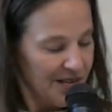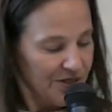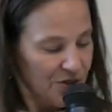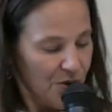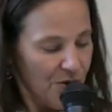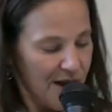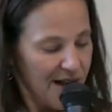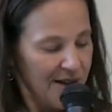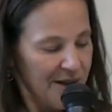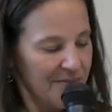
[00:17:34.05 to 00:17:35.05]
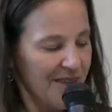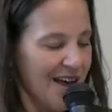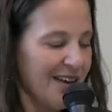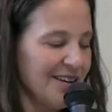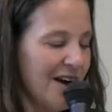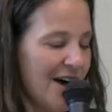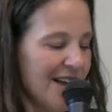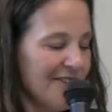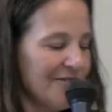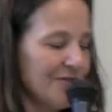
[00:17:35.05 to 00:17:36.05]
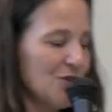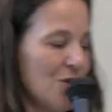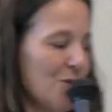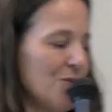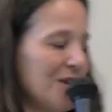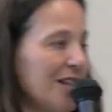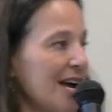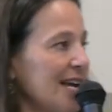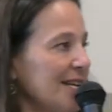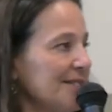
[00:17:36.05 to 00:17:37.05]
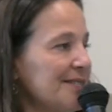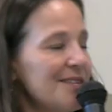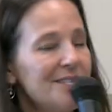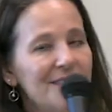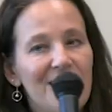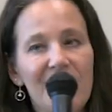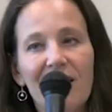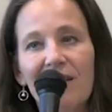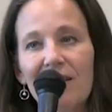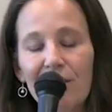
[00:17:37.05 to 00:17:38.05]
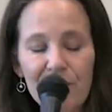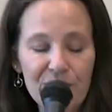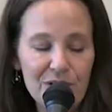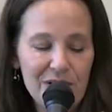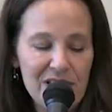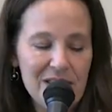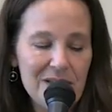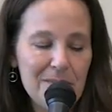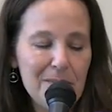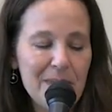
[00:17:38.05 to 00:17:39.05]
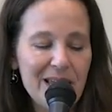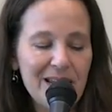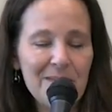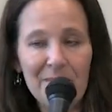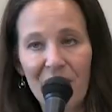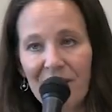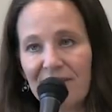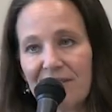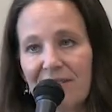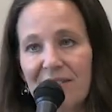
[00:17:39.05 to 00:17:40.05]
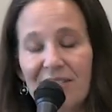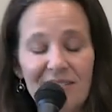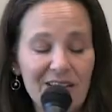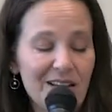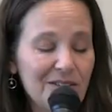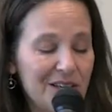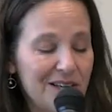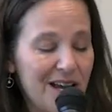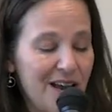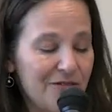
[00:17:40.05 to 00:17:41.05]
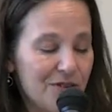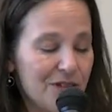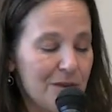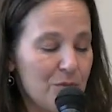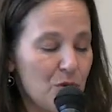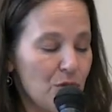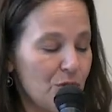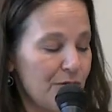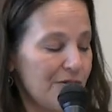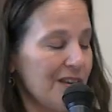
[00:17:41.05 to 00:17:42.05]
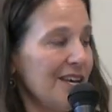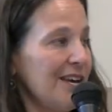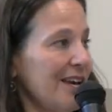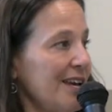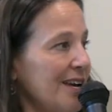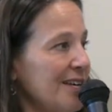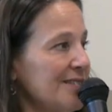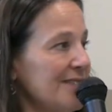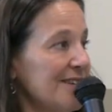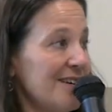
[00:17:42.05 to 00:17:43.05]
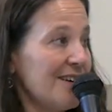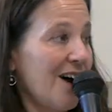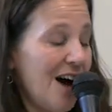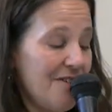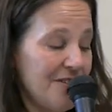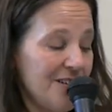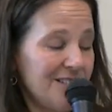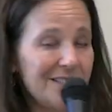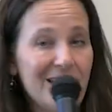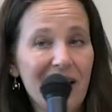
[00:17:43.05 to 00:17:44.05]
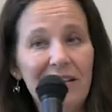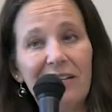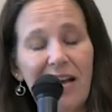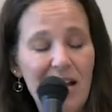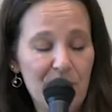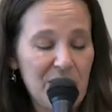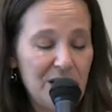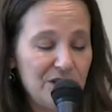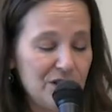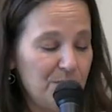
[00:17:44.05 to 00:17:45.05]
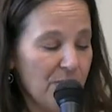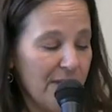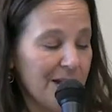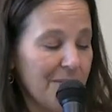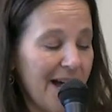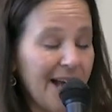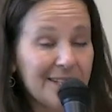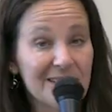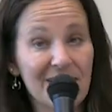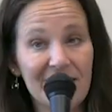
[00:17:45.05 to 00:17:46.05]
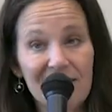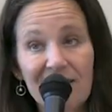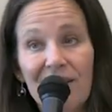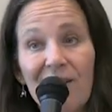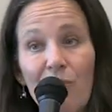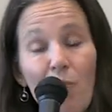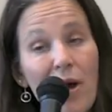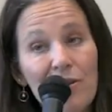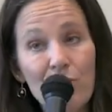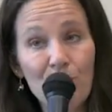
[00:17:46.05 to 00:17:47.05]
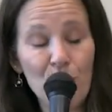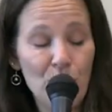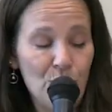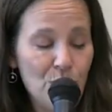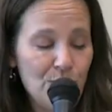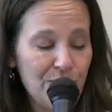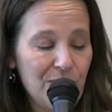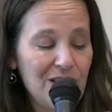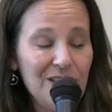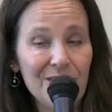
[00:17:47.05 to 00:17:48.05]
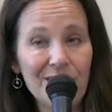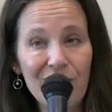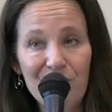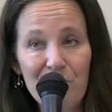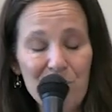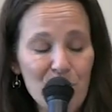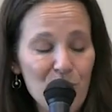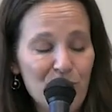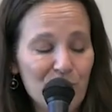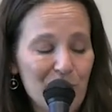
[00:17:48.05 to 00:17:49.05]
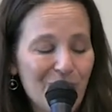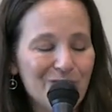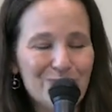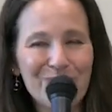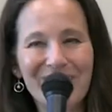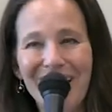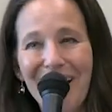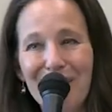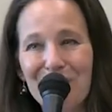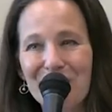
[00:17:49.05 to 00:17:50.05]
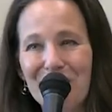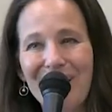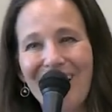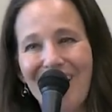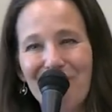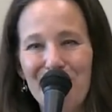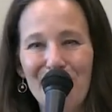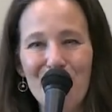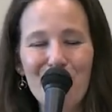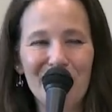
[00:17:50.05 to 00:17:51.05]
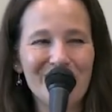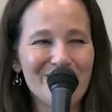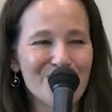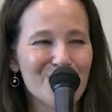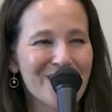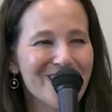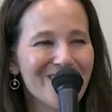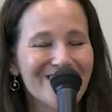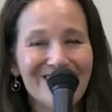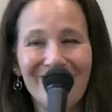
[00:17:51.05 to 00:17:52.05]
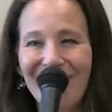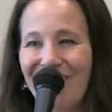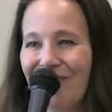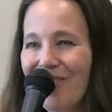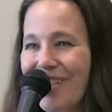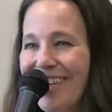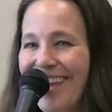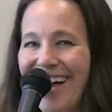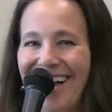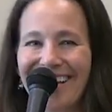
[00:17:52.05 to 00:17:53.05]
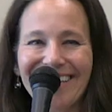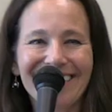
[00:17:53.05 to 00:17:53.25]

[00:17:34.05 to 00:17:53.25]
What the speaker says: So now I've known clients that take literally many months to settle in after they move, and often it's not uncommon to bring boxes when you move that have been moved multiple times and may not have been opened in 20 years. Have any of you done that?